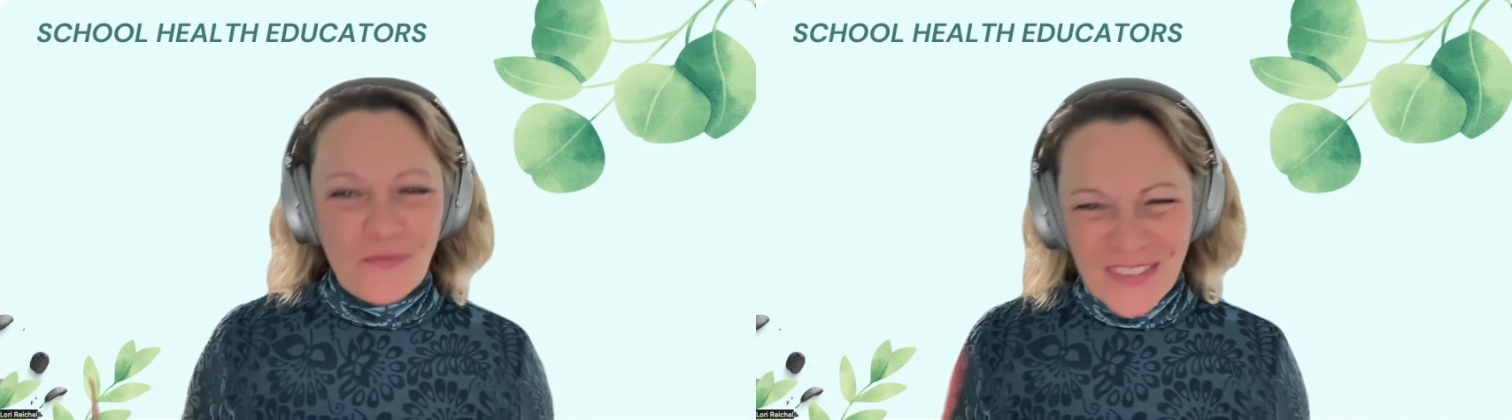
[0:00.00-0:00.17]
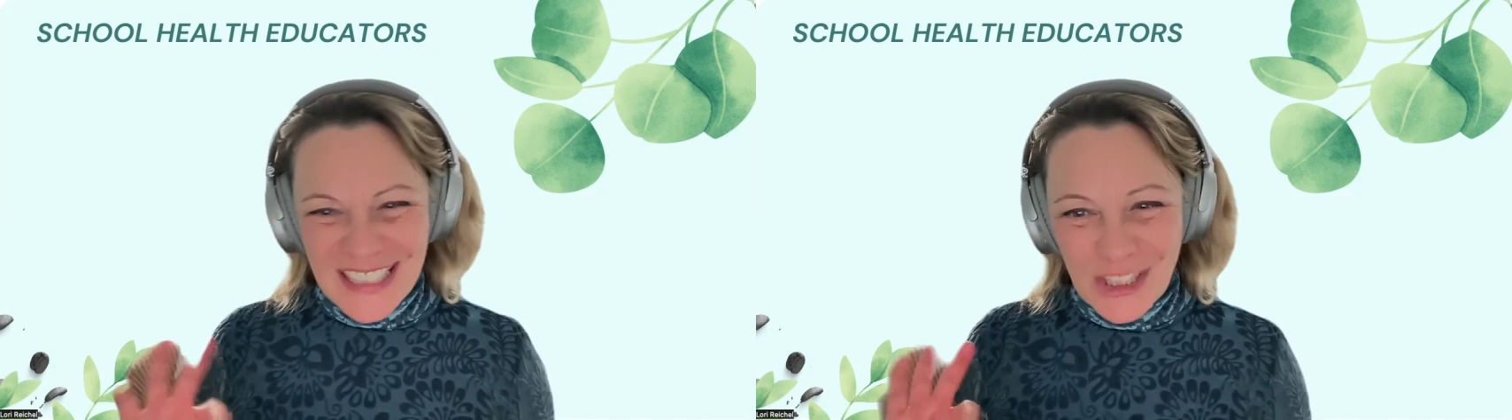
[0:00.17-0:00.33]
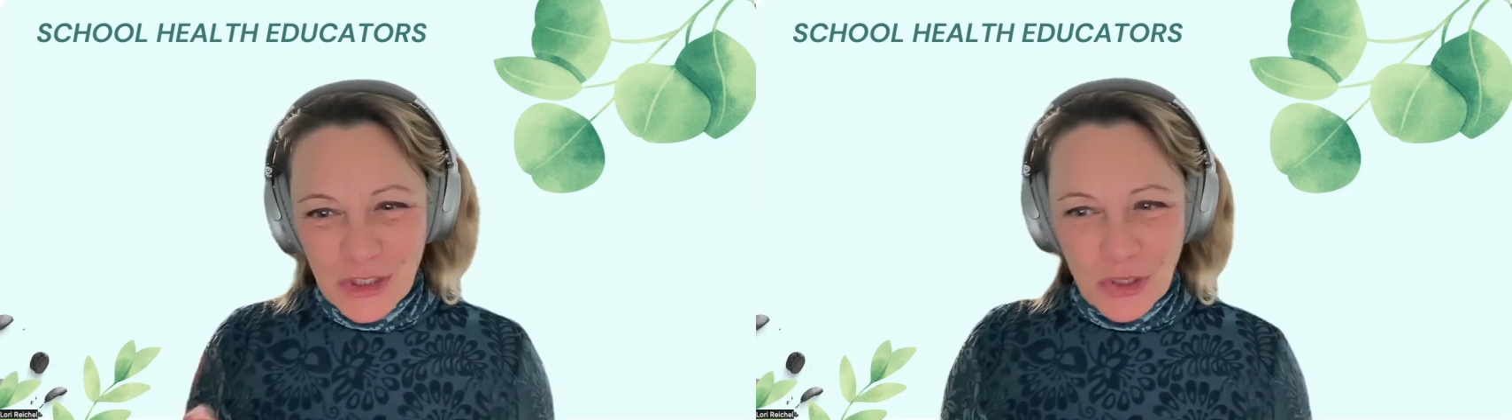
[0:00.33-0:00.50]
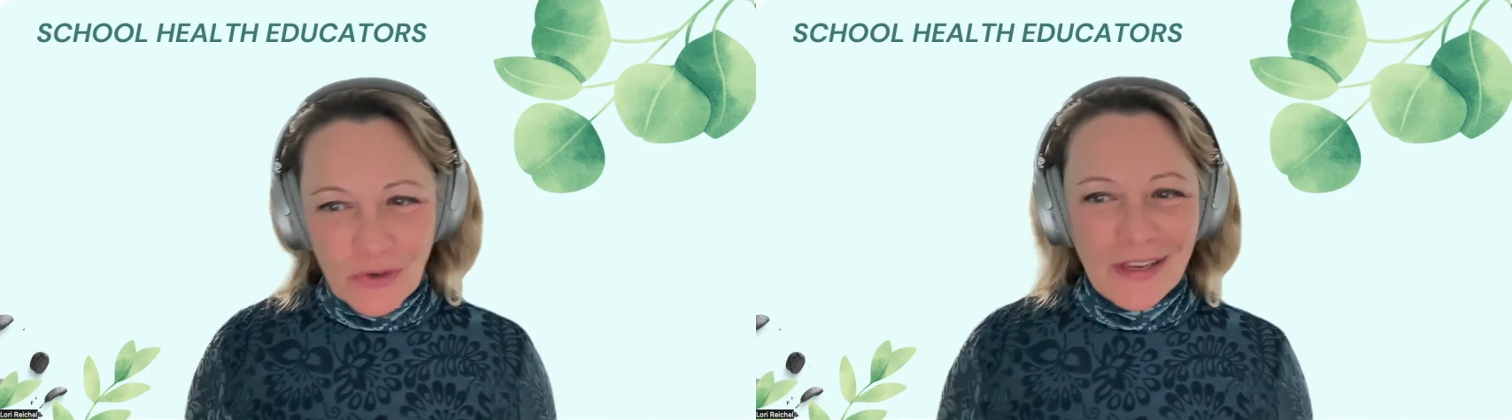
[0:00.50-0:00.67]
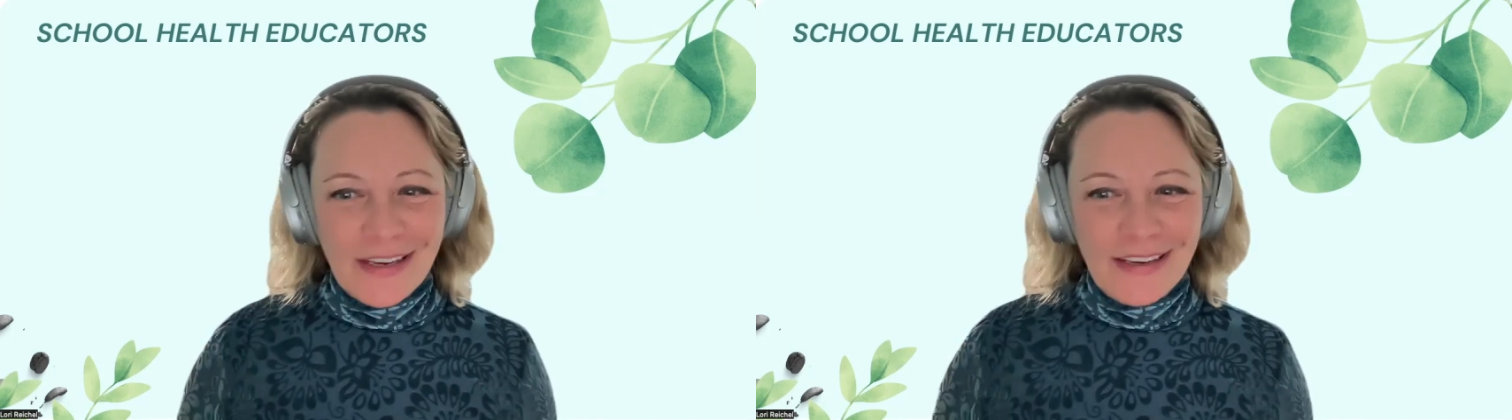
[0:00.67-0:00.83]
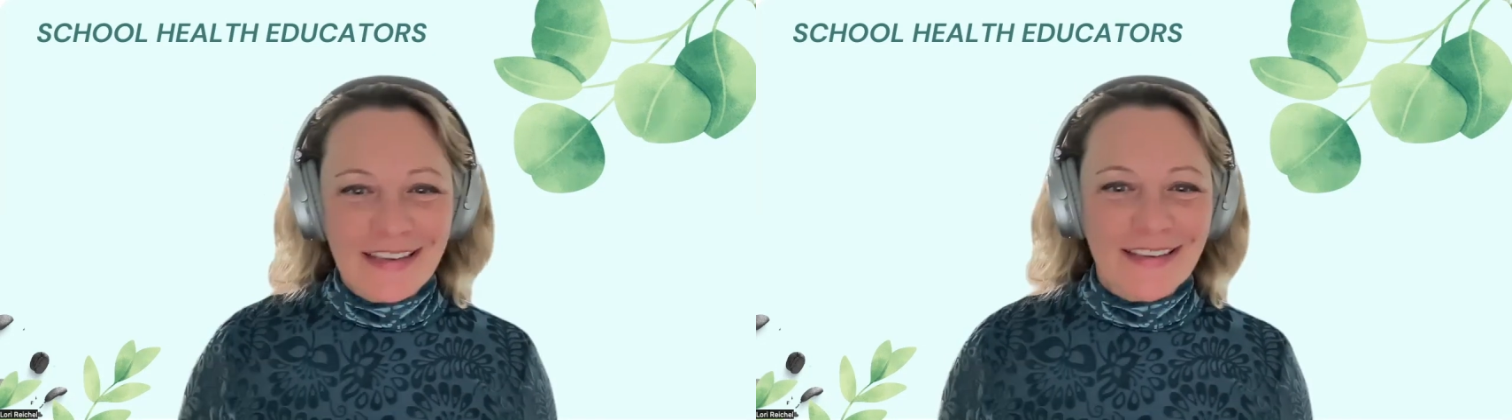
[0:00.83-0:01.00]
This
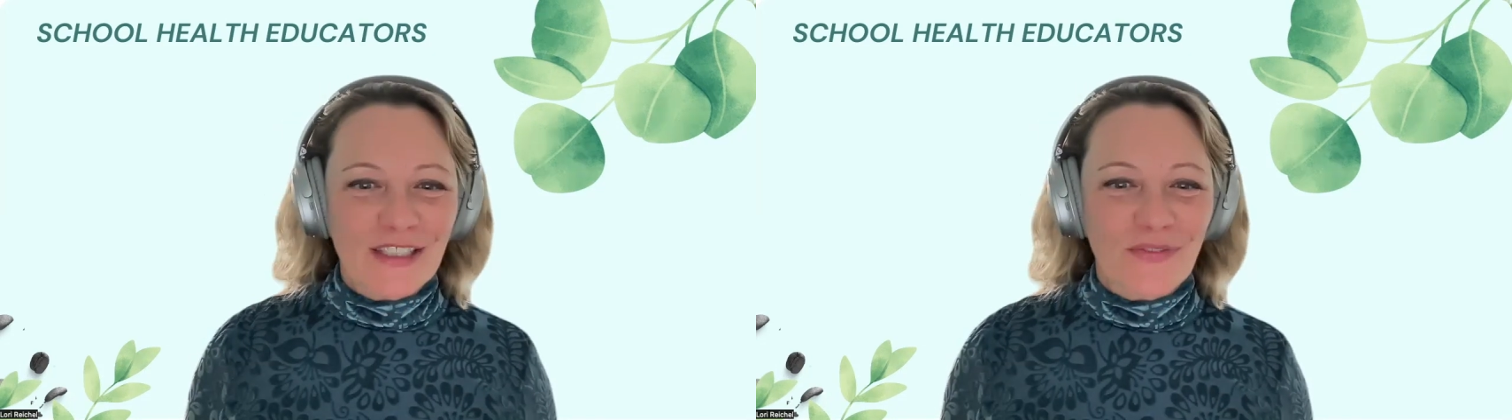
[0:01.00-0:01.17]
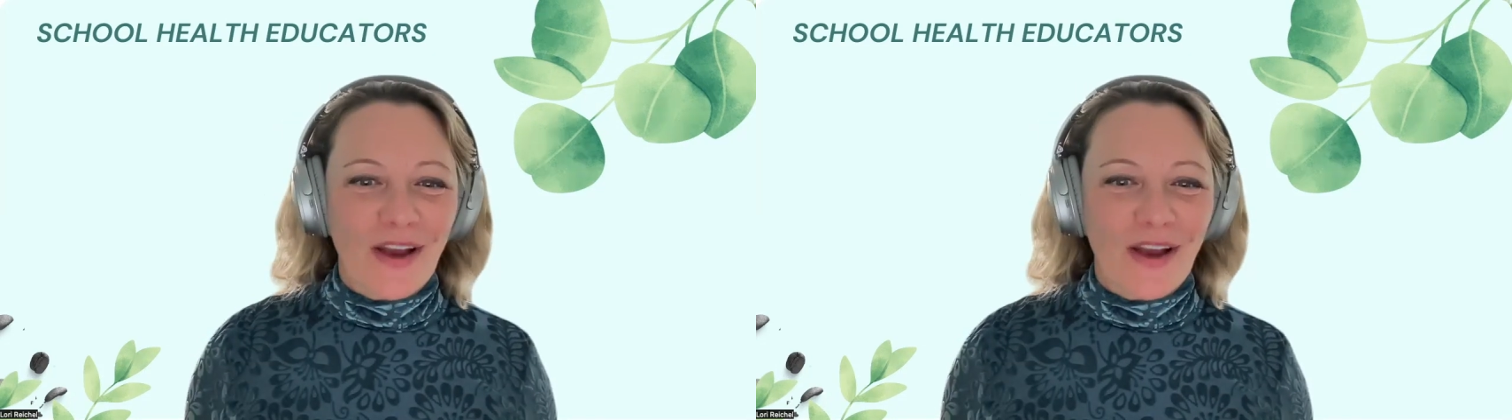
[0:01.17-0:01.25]
journey is